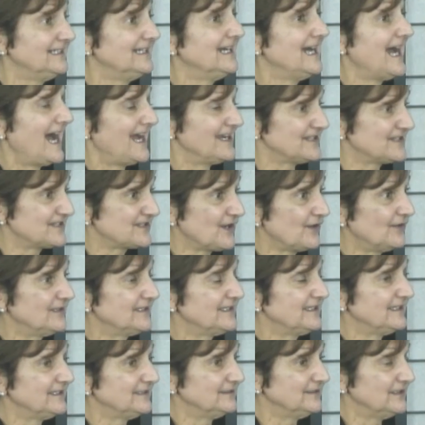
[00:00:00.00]
I
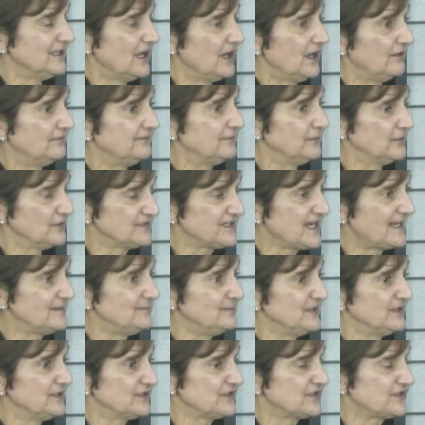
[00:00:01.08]
started in
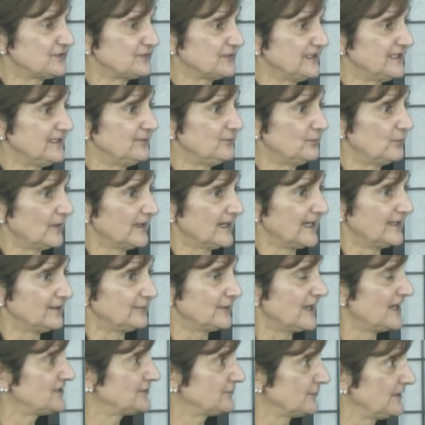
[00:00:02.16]
full-time ministry when I
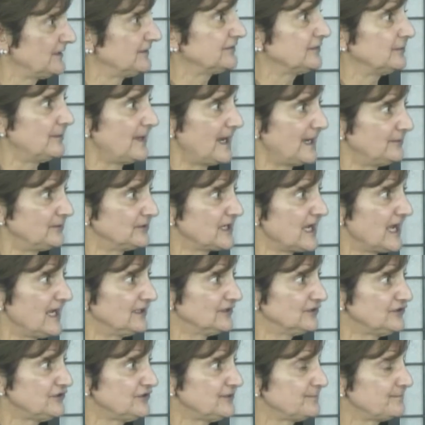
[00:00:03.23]
graduated from Bible
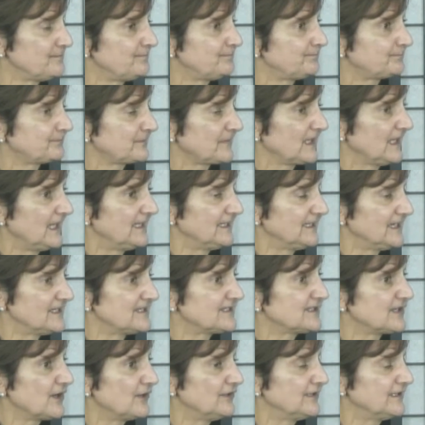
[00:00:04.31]
college, and I
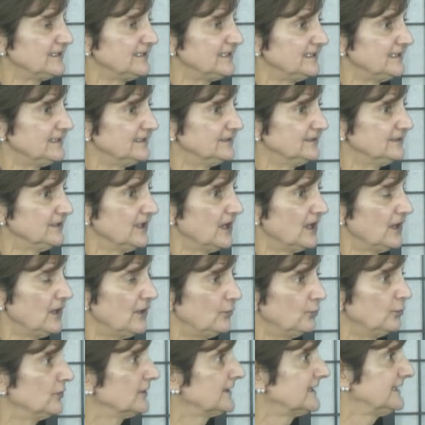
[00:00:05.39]
started in
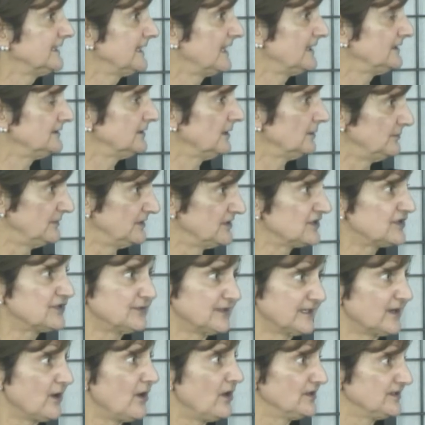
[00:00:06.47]
working at a
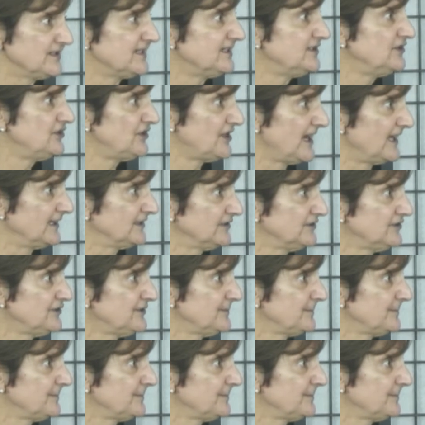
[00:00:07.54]
ministry called Teen Challenge.